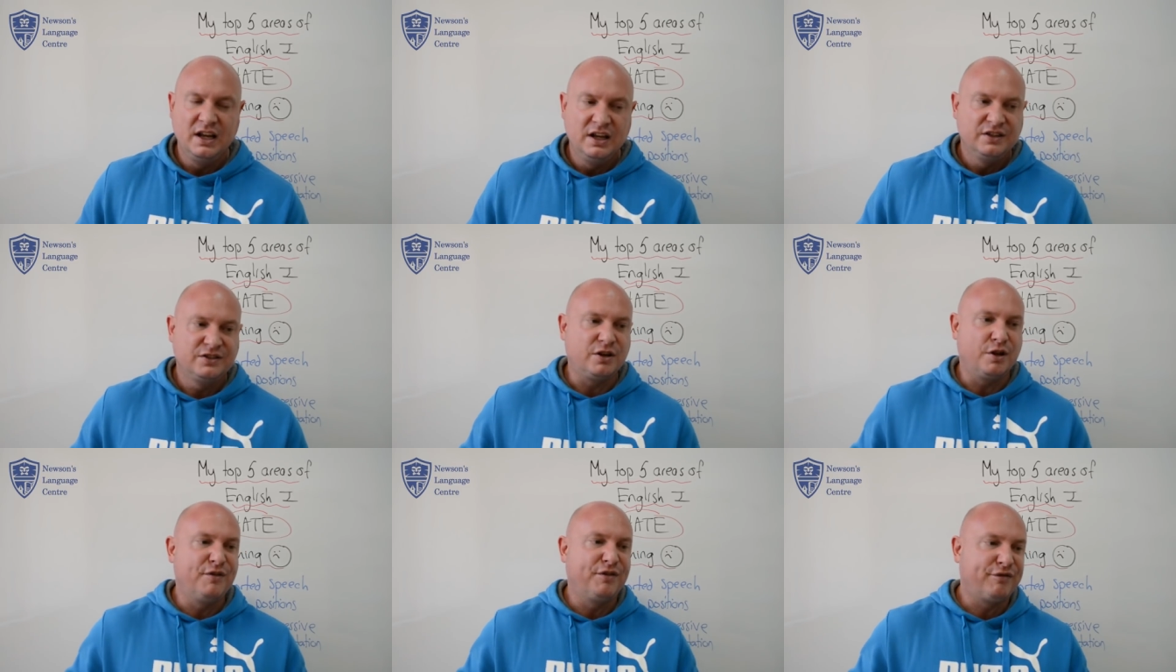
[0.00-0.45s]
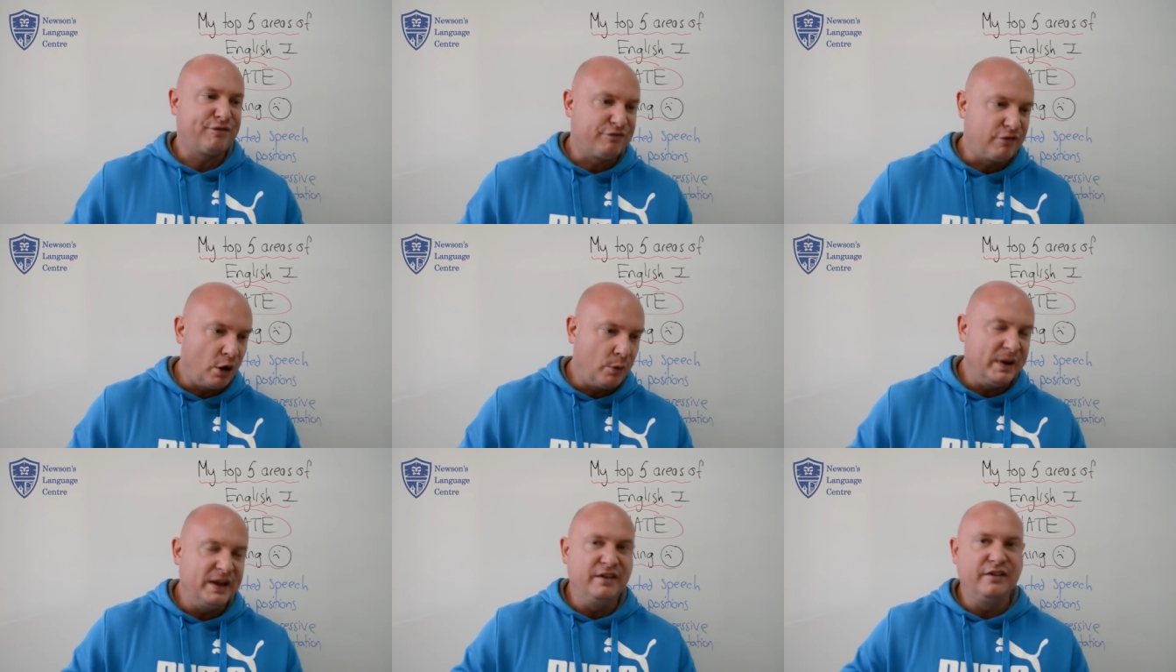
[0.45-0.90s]
So
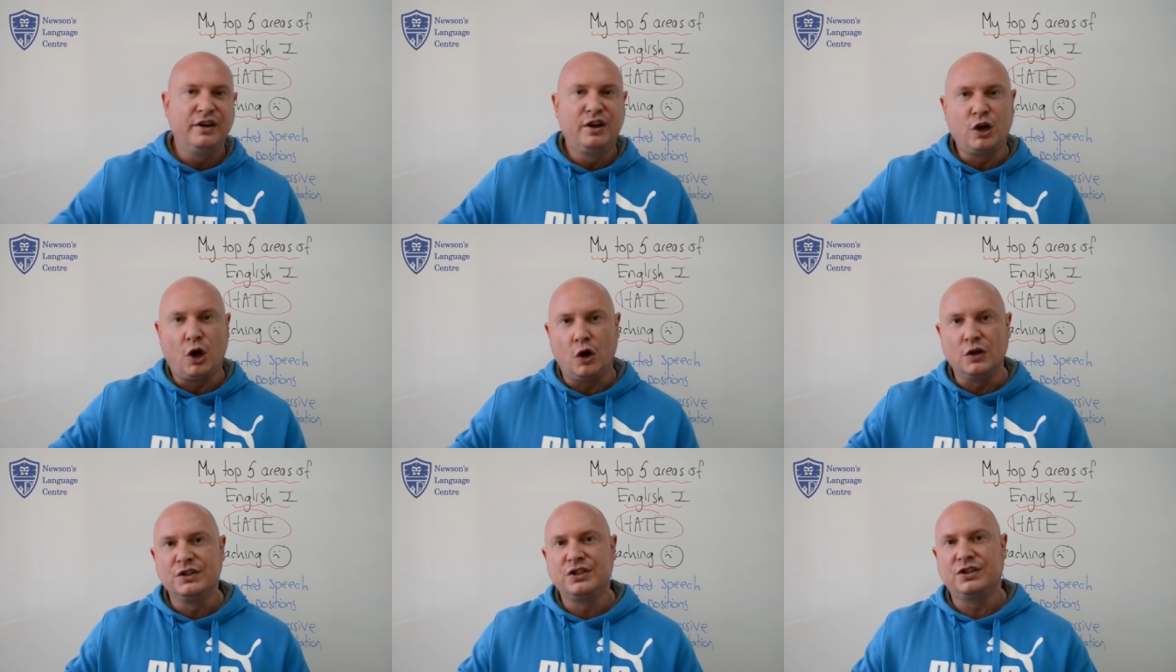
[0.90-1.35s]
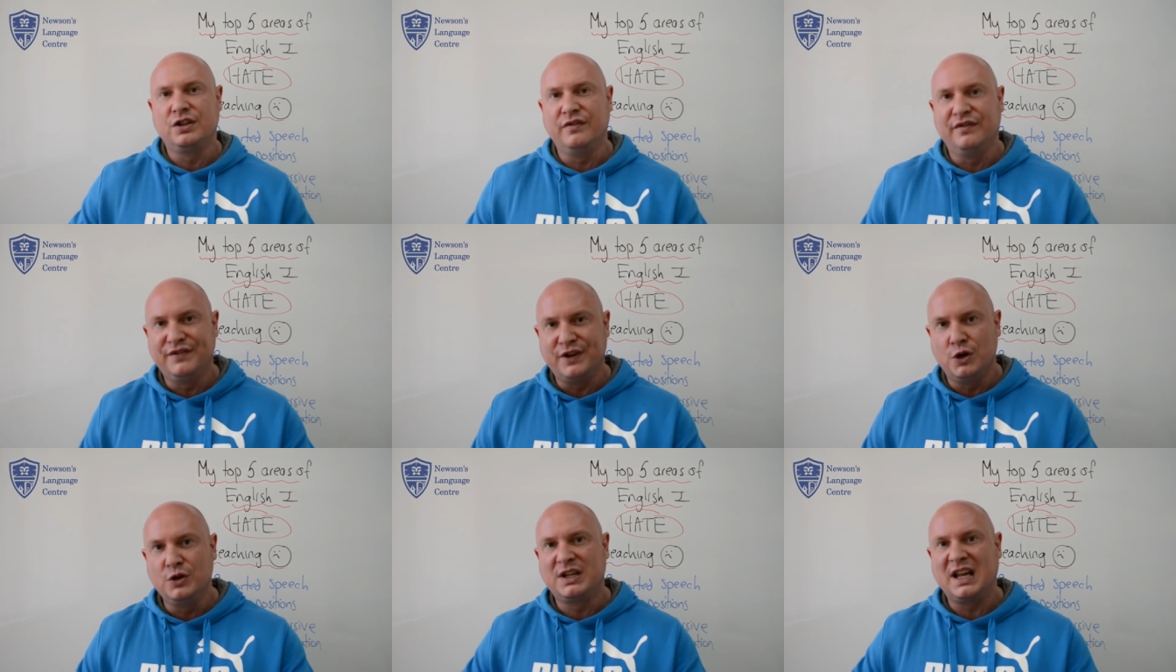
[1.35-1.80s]
throwing
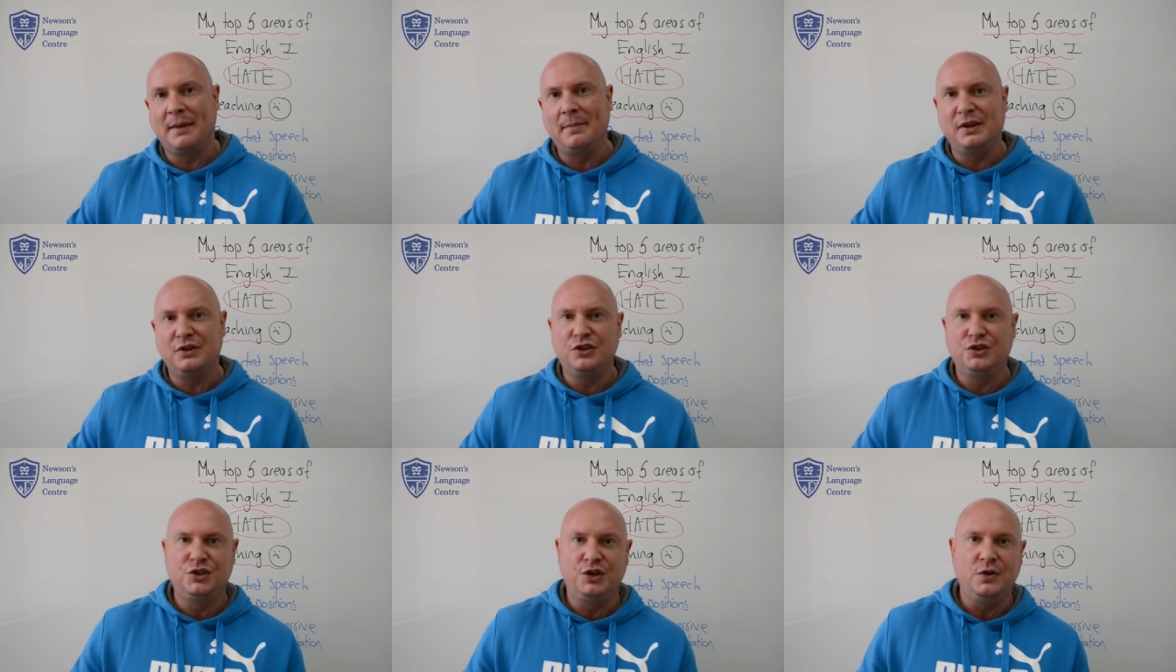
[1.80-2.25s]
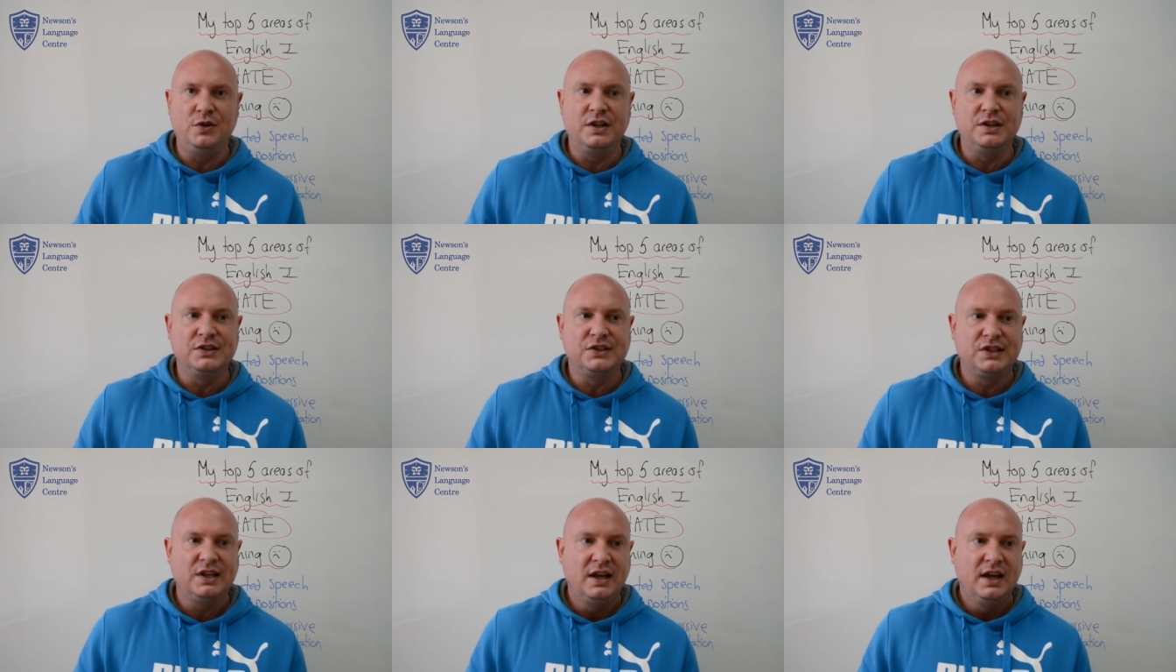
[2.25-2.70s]
constant vocab at
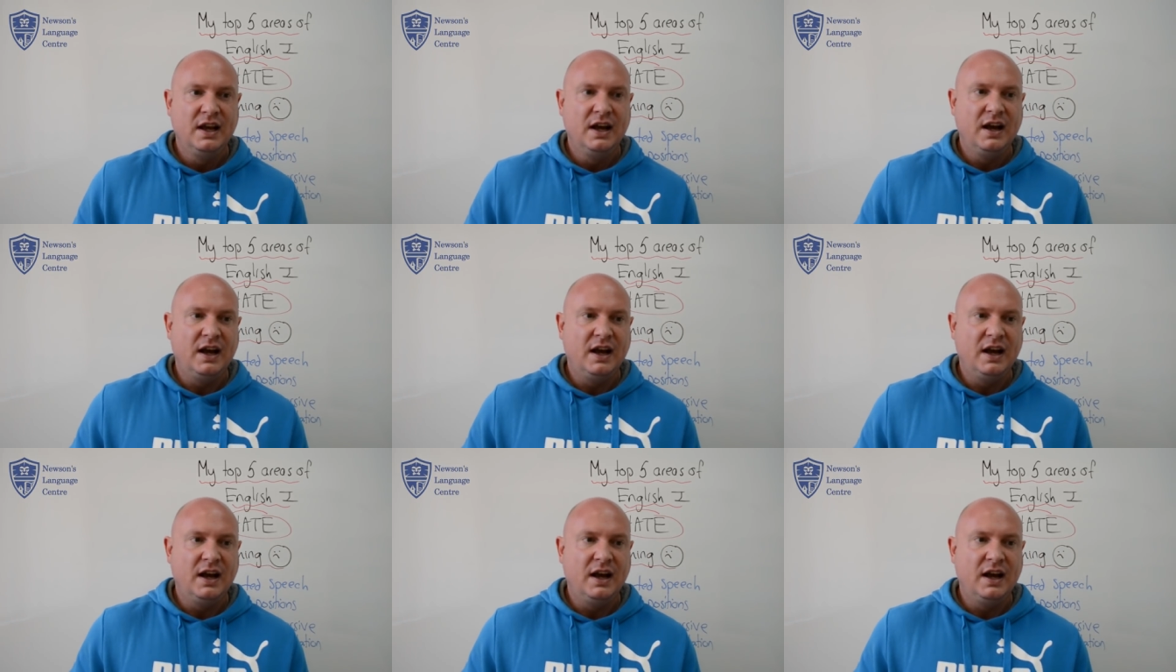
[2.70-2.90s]
students.